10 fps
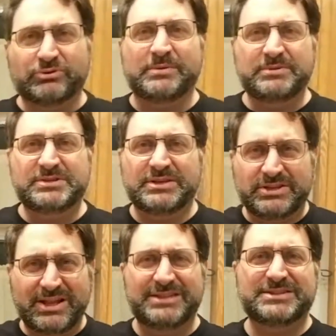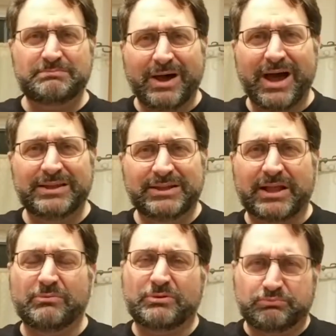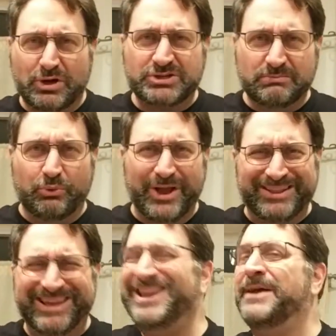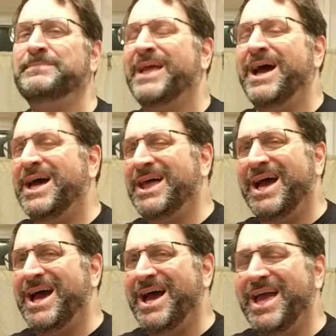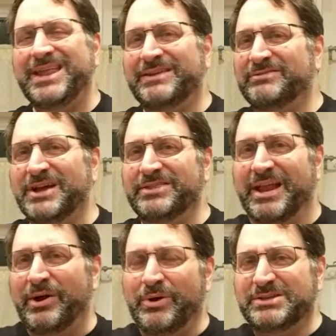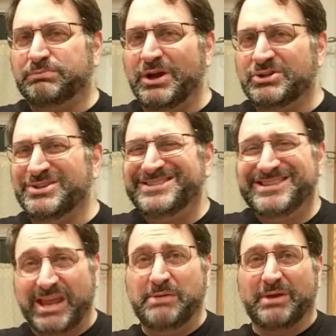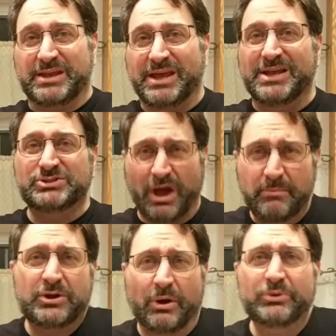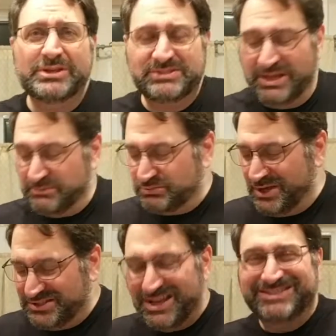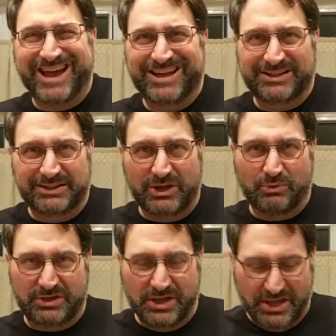the ribs in an Instant Pot and like with pressure boil it. I ain't never done that. I always pressure steam it. So I'm going to go with the steam. This way it stays out of the liquid